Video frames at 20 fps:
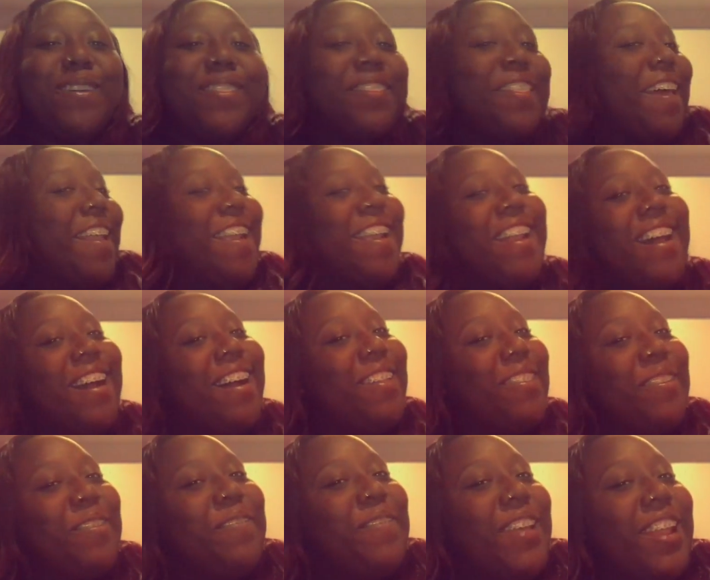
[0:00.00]
with
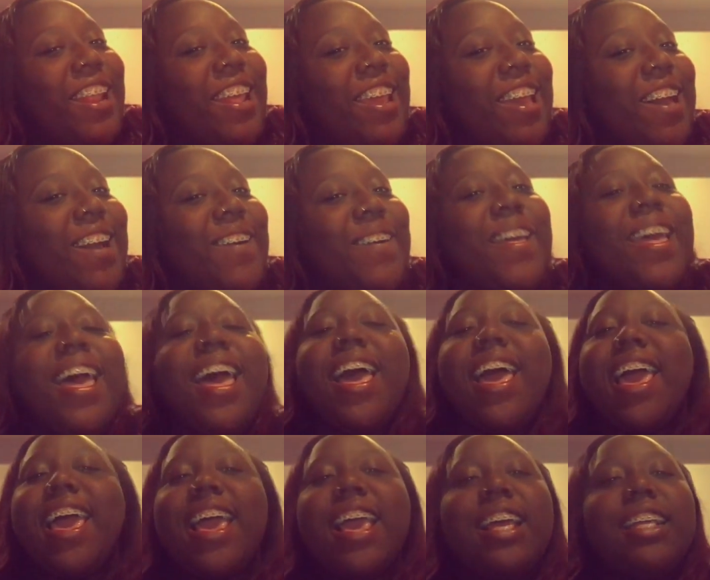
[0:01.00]
another video,
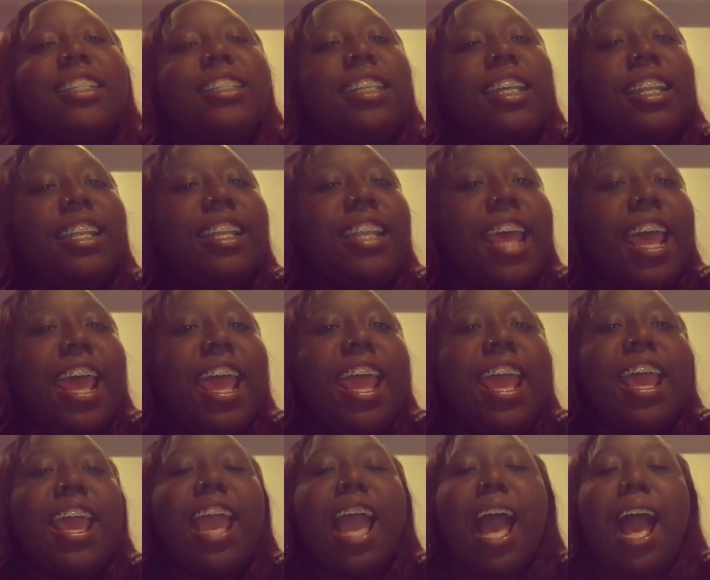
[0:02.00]
and
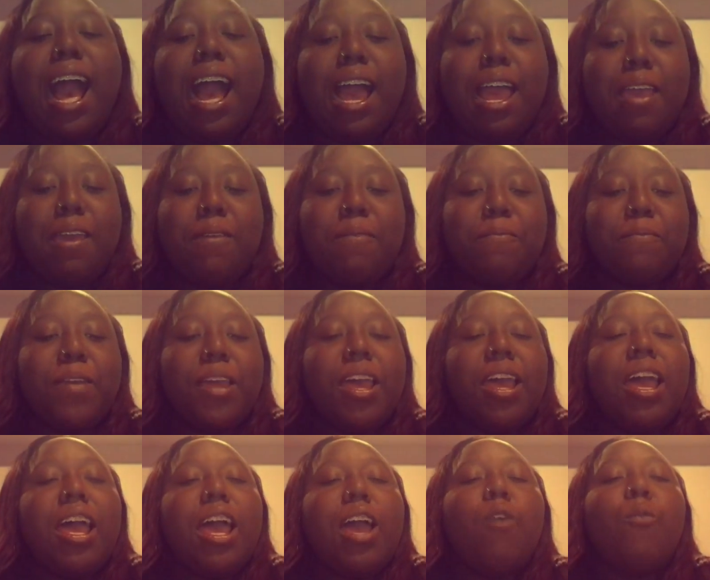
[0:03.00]
today I'm
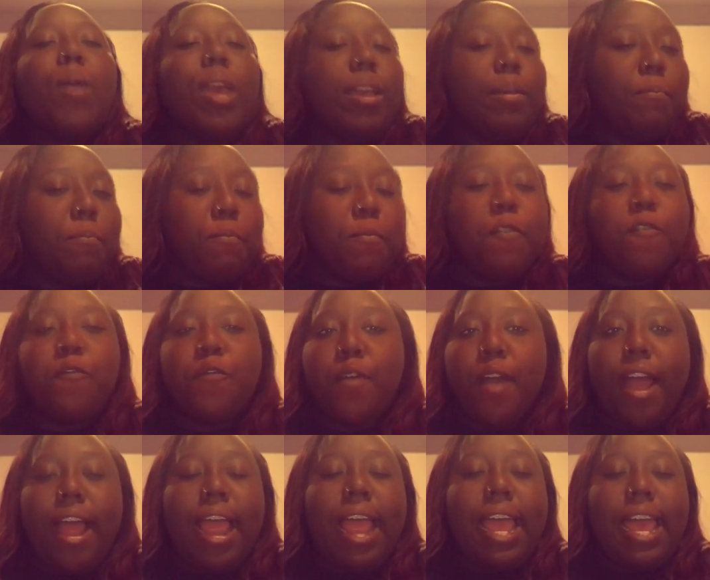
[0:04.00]
wait before
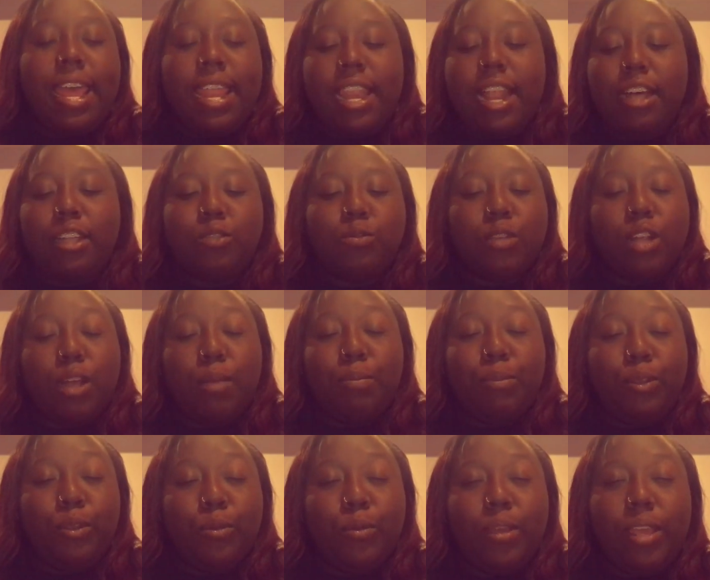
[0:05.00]
I announce what I'm
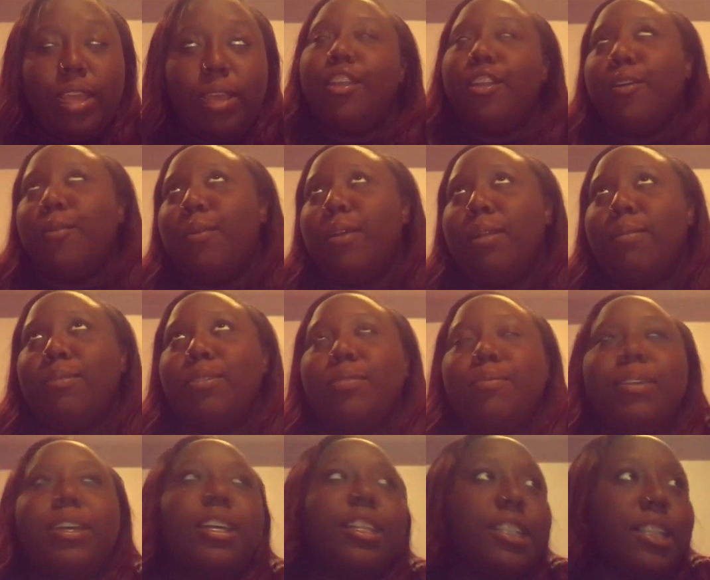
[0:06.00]
doing. Know what I'm
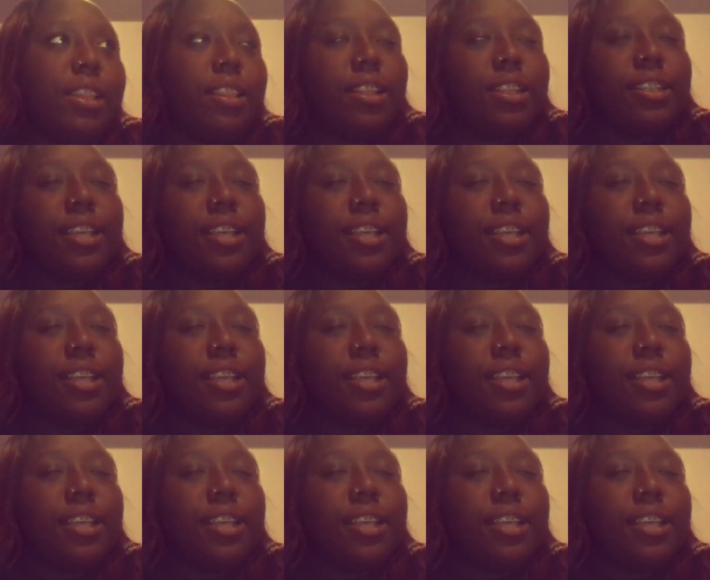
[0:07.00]
doing because of the